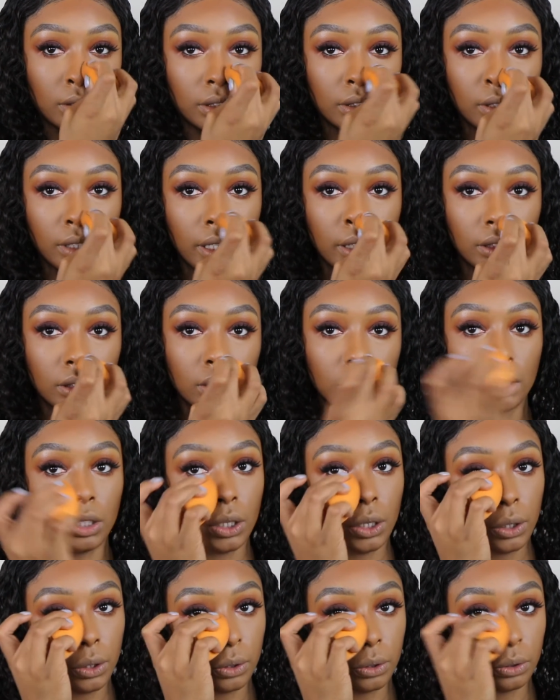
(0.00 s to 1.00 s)
snatches the
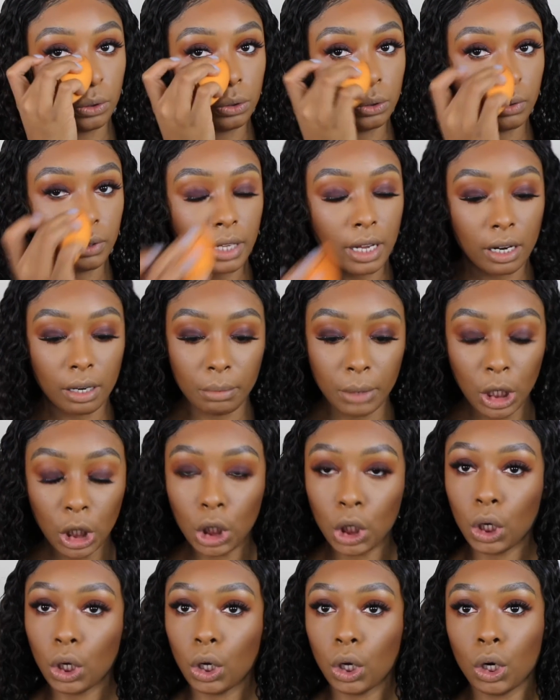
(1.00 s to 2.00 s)
nose without it
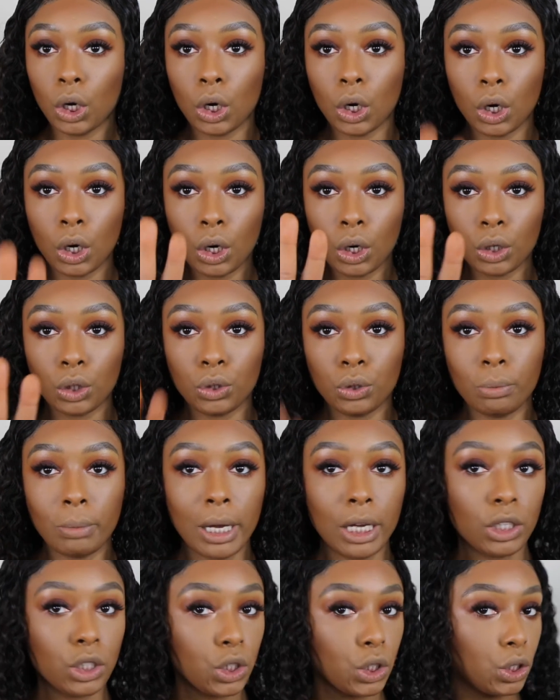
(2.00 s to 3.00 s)
being
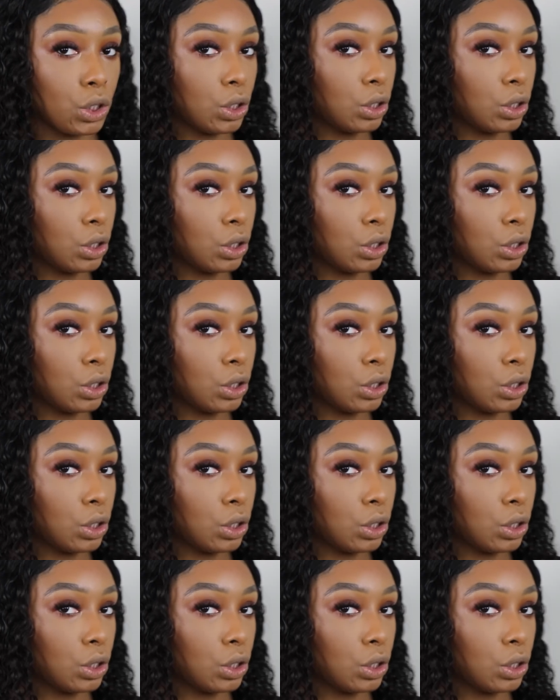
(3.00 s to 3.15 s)
much.